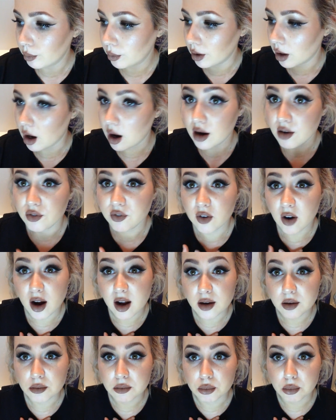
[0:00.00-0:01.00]
what I
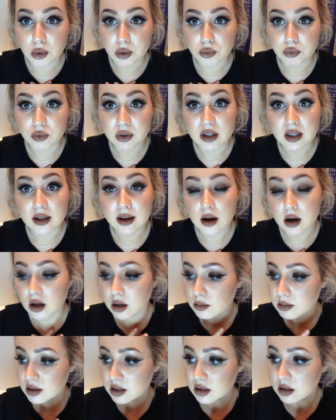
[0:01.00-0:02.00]
find what really
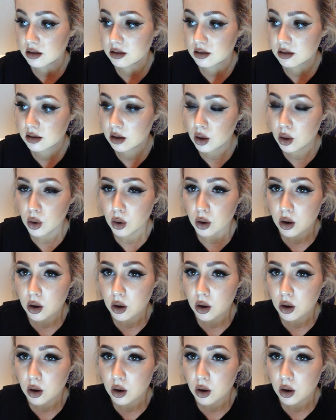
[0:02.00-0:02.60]
helps is